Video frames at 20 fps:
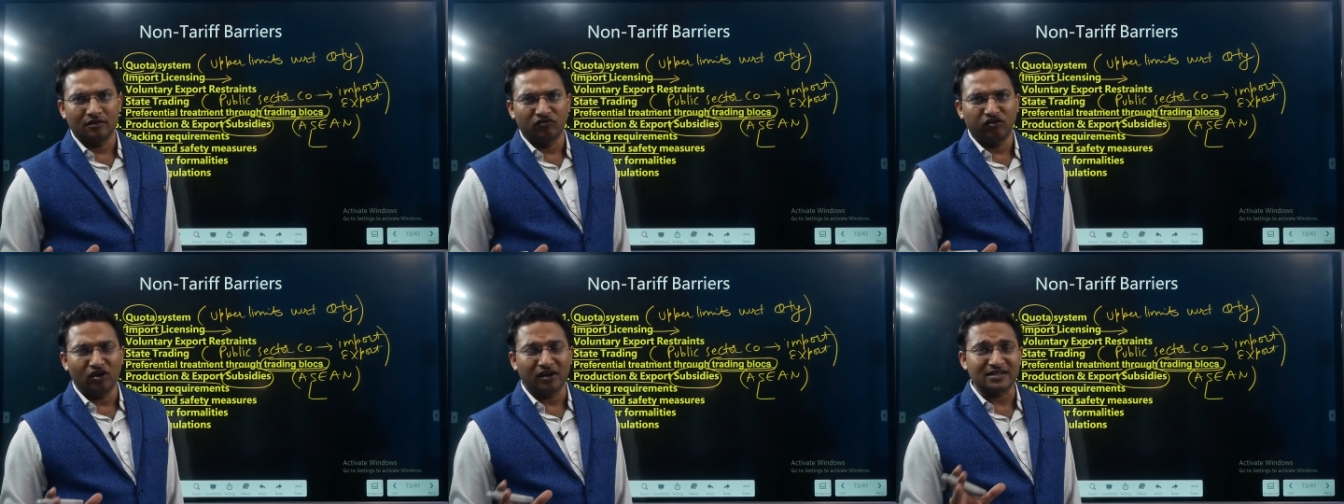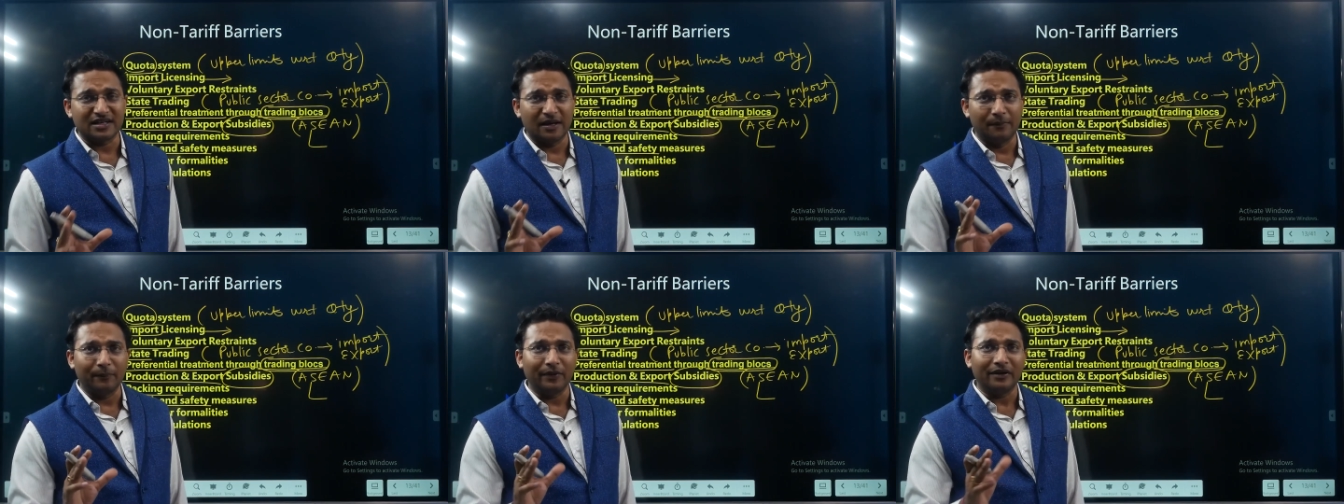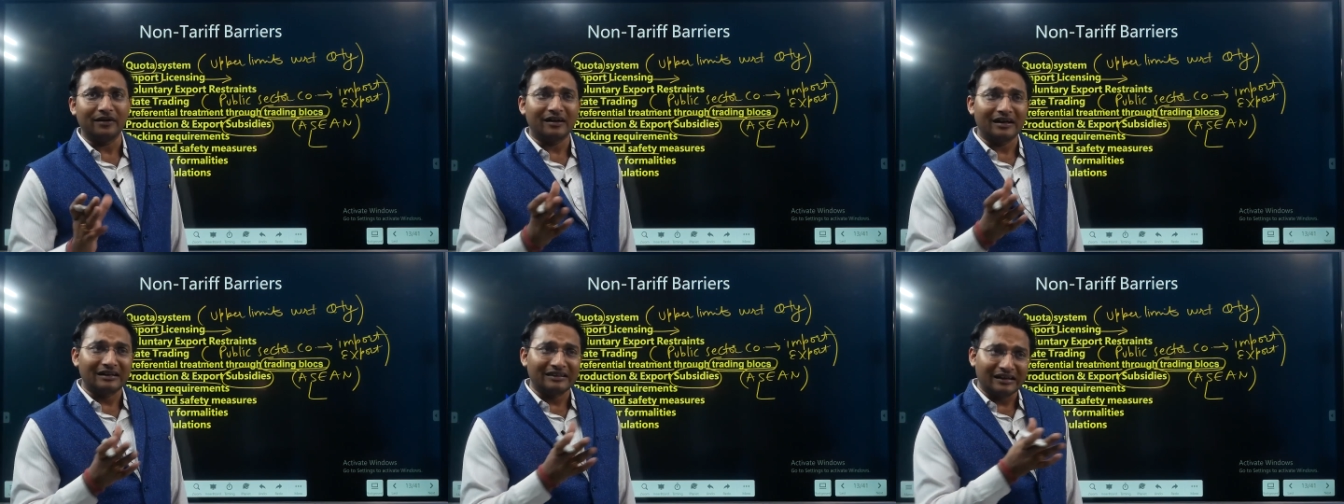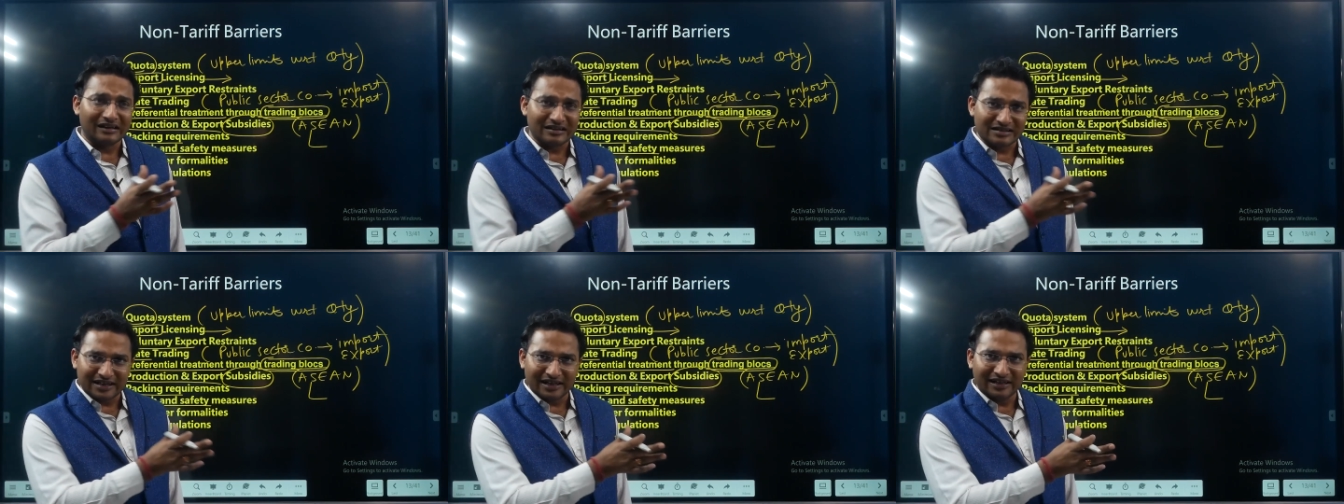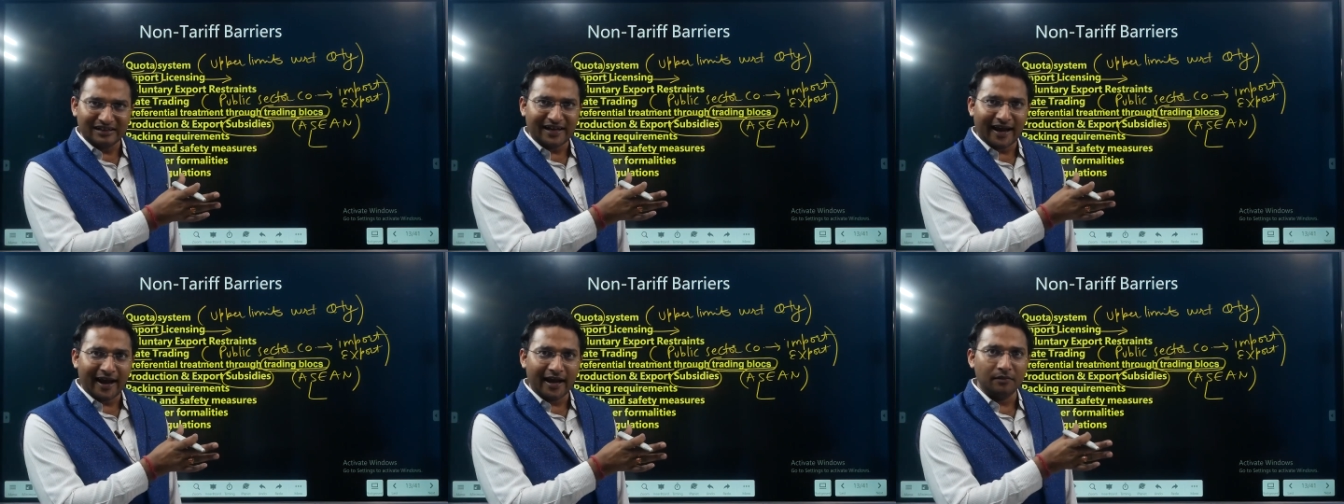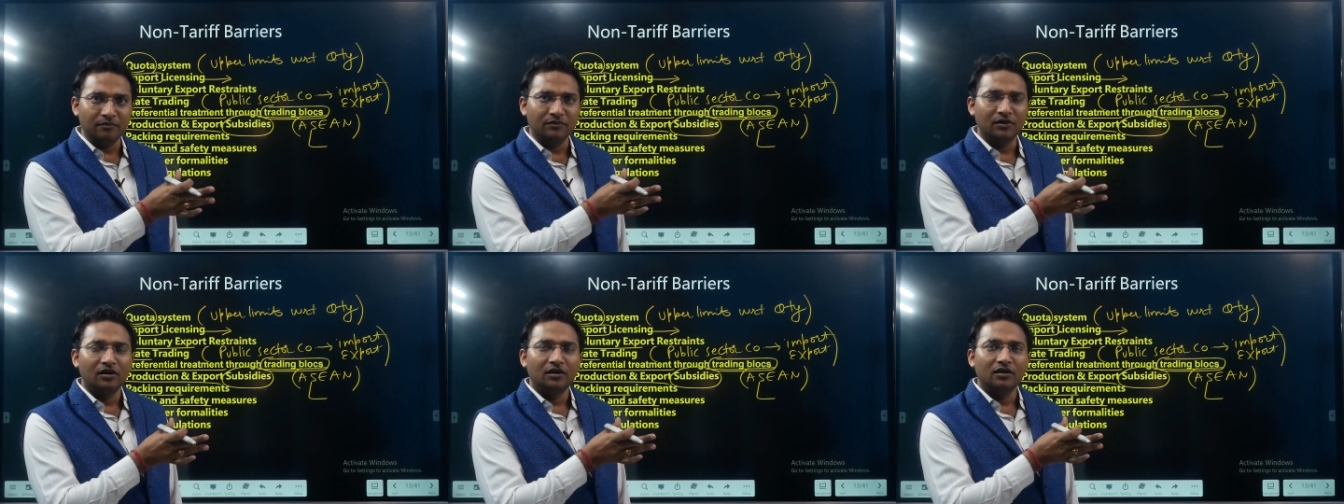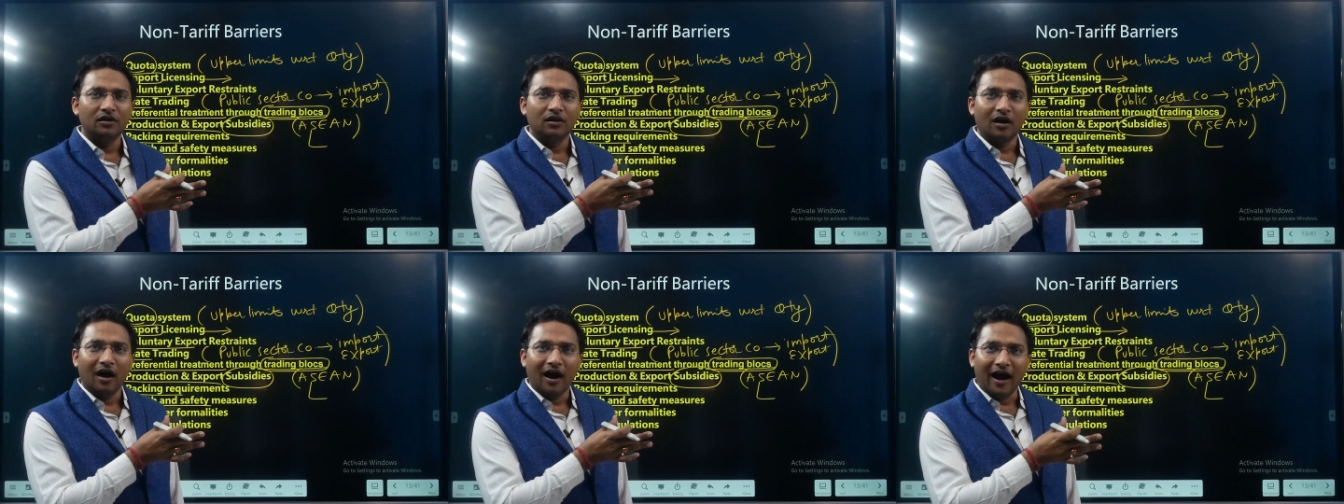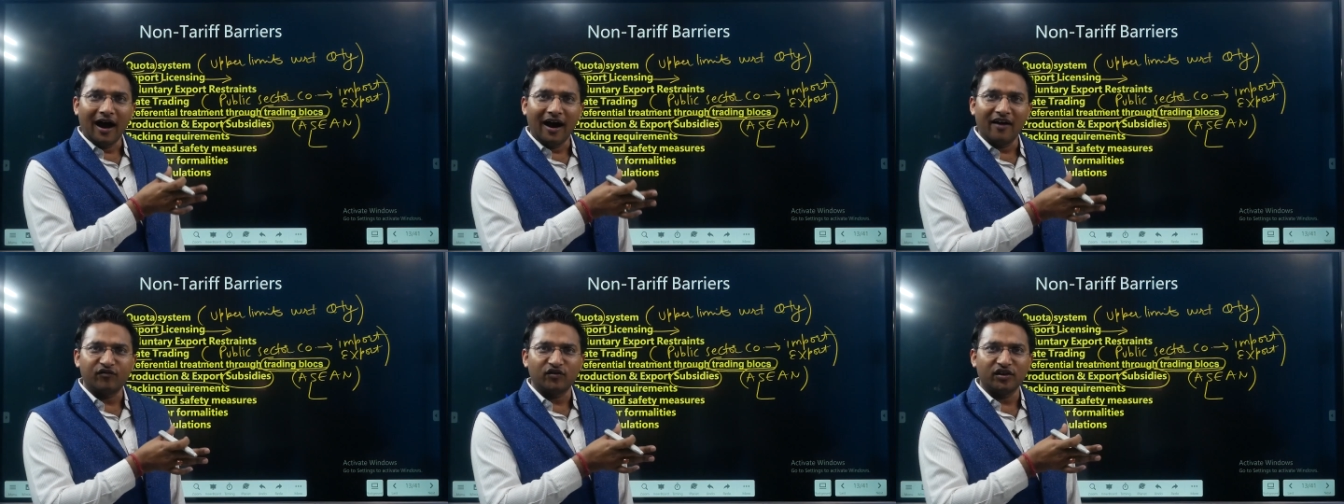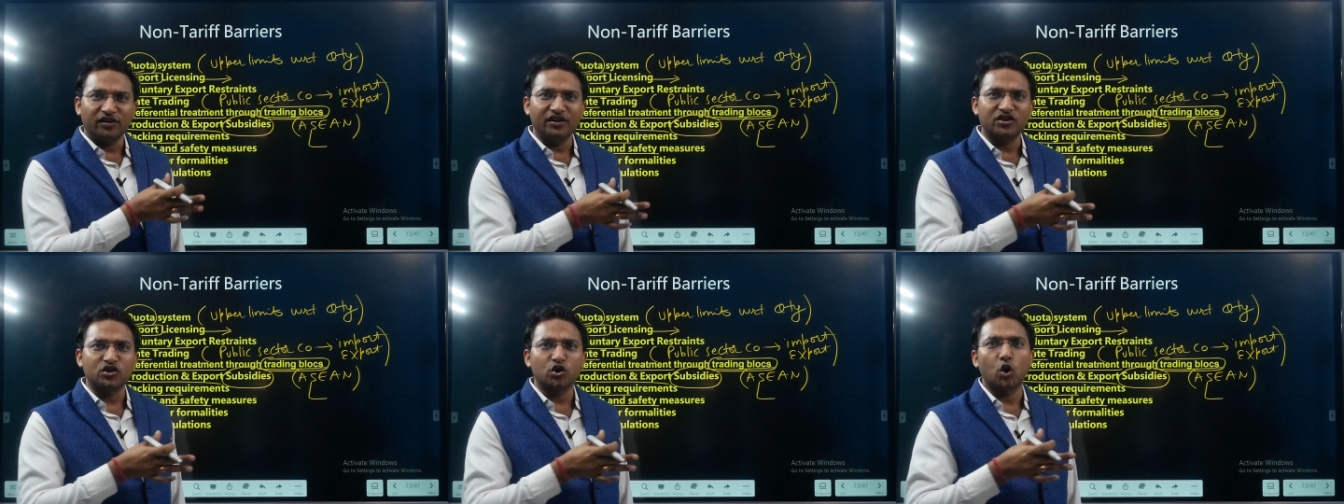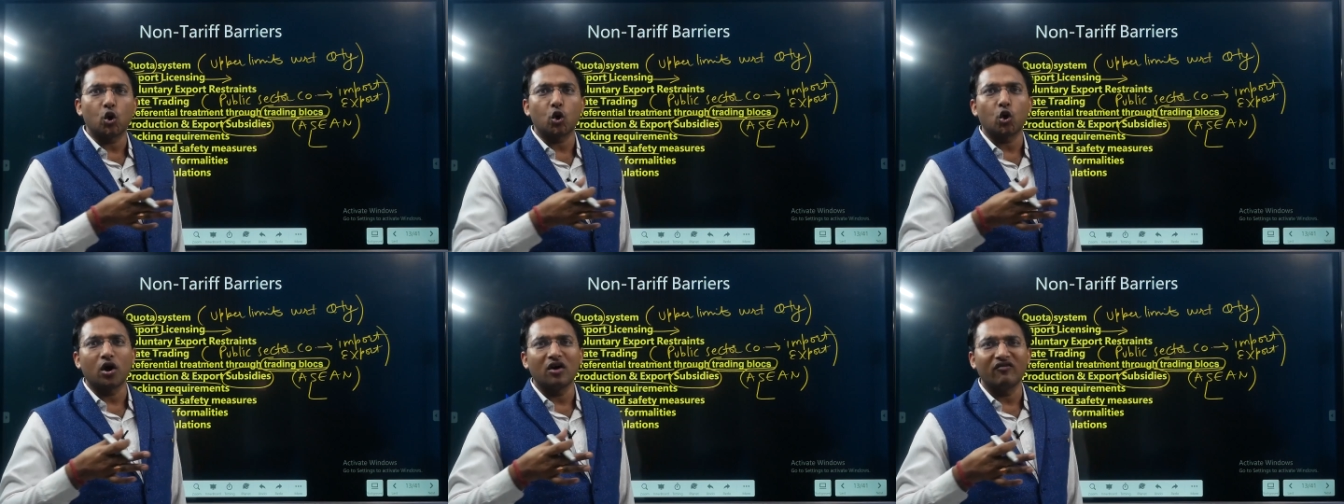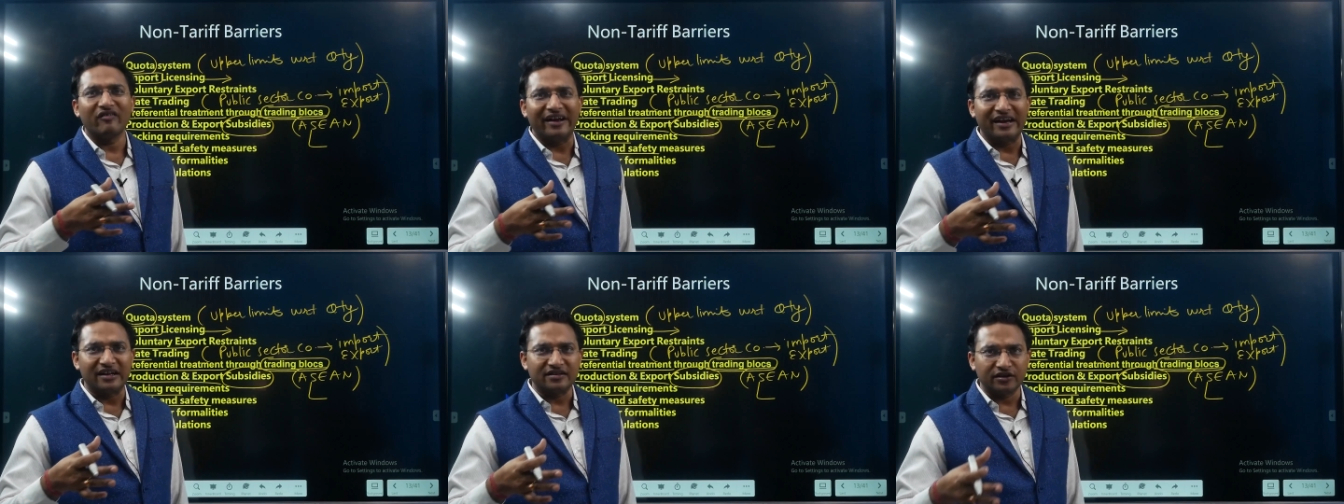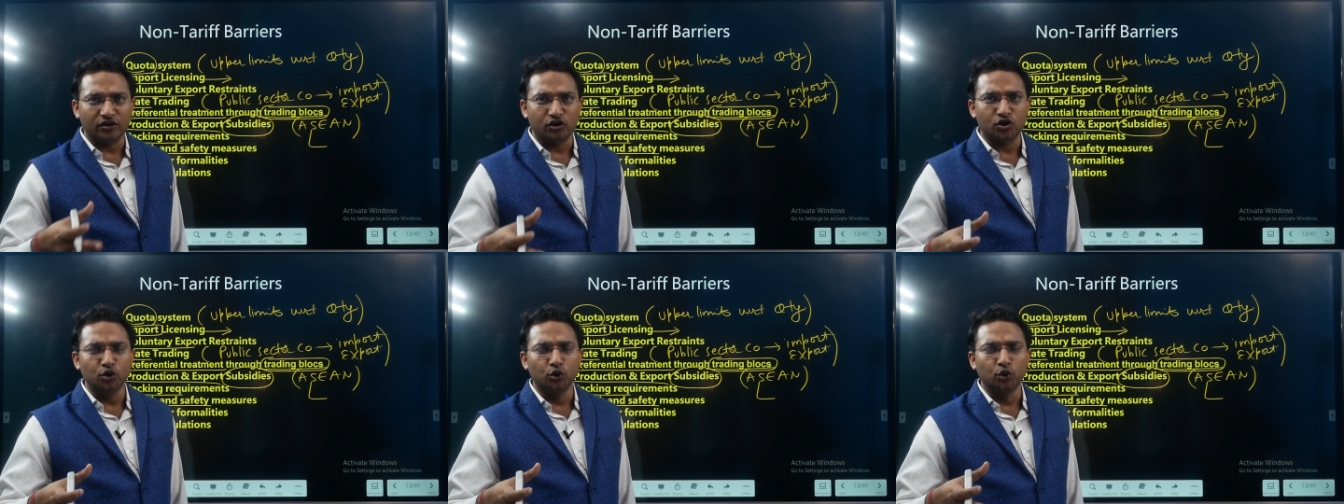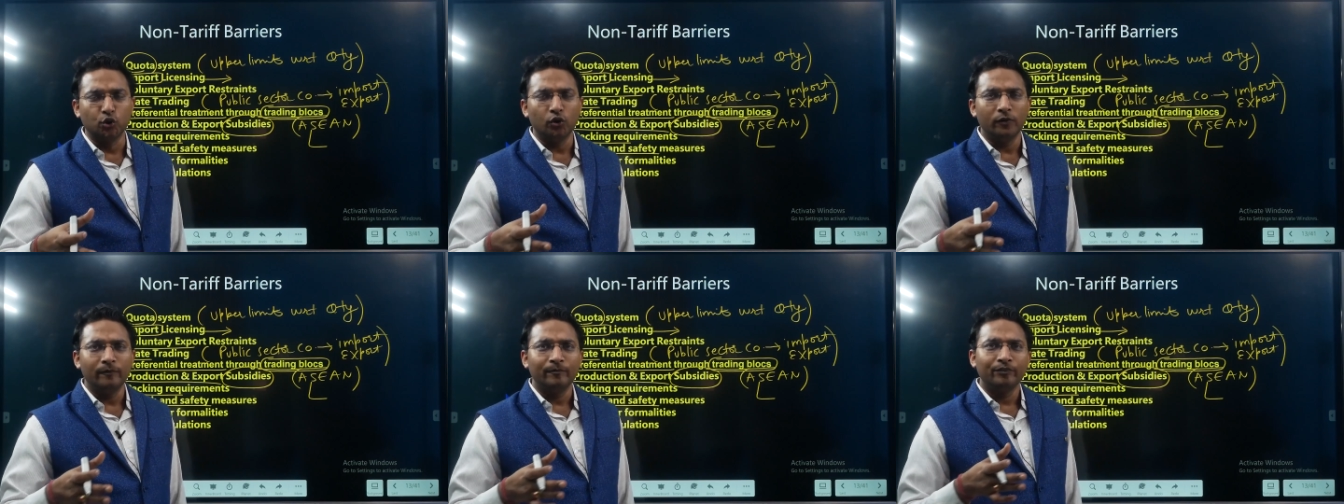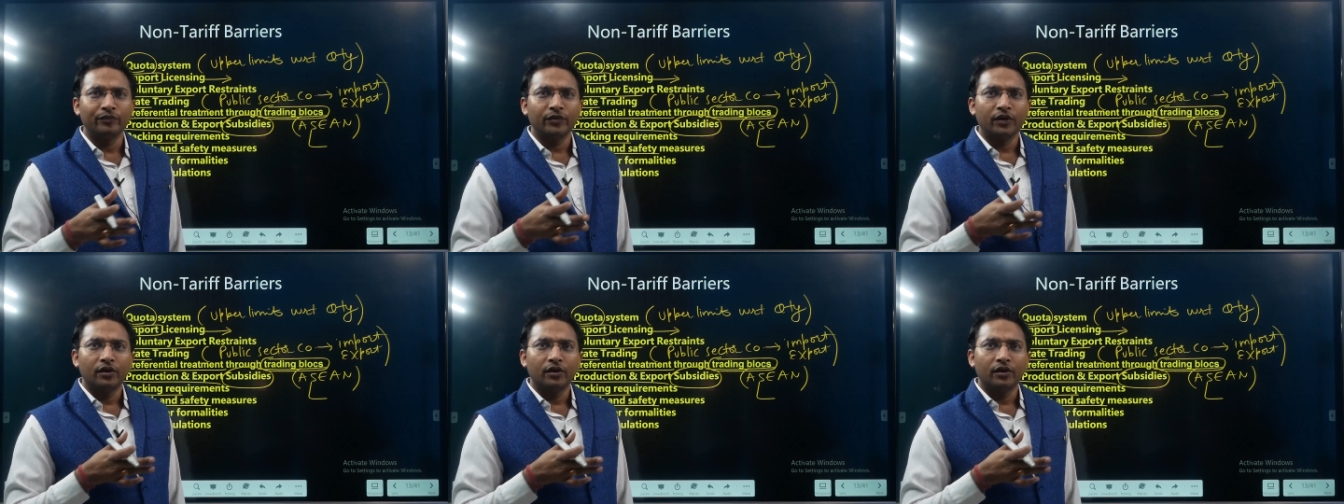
For example, in the recent time, after this coronavirus issue,